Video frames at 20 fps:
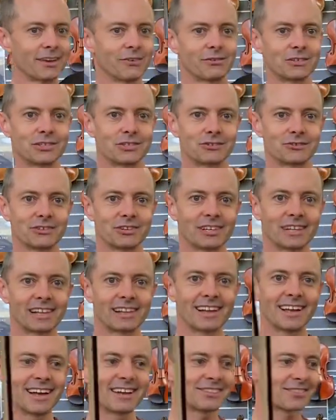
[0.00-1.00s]
tapestry in a
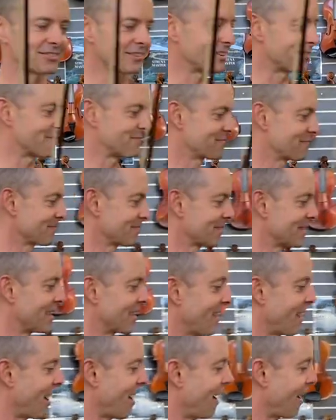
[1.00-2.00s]
classroom.
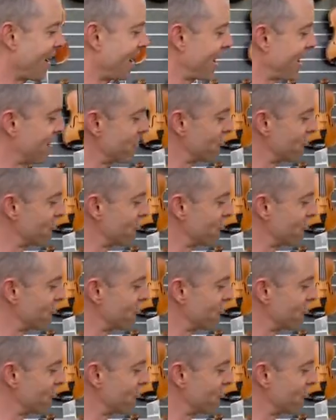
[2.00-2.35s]
I